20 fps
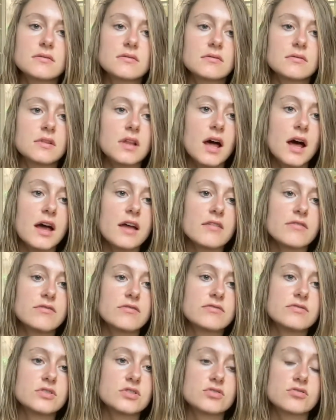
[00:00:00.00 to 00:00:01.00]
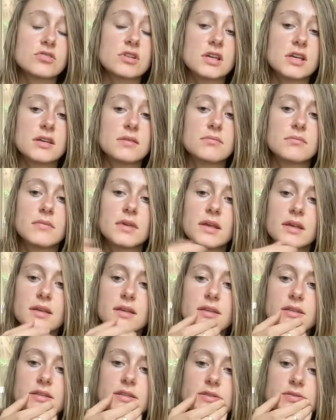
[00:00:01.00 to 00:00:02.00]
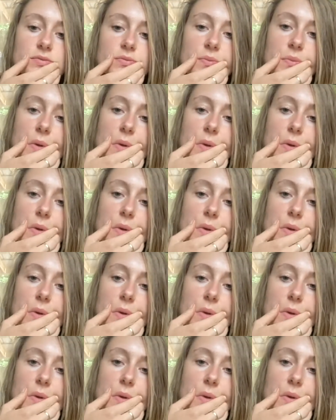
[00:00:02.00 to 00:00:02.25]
live stream is